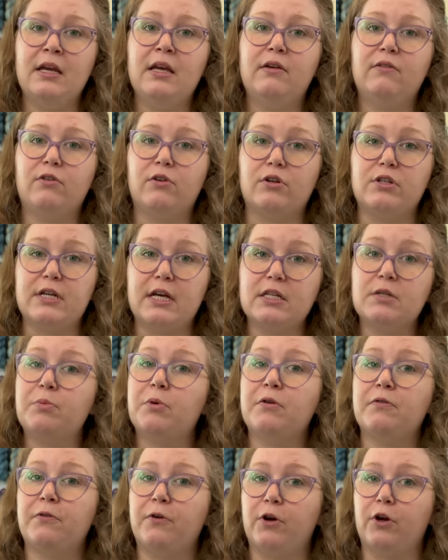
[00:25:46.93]
if you're
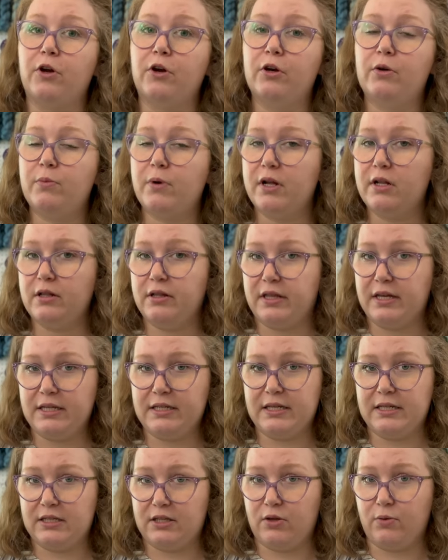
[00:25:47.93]
desperate for a good one, this
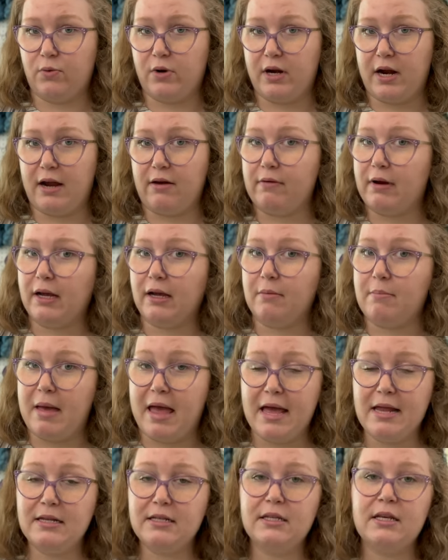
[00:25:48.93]
is the one I
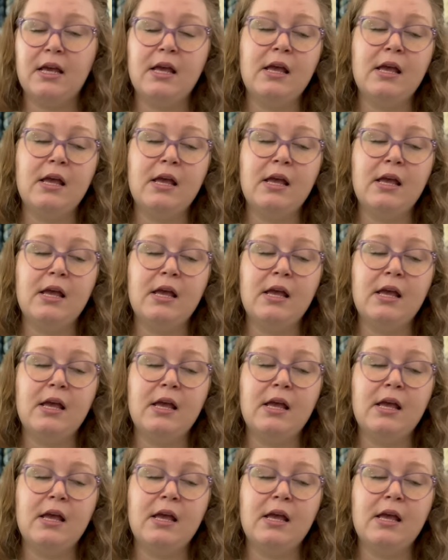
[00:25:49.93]
recommend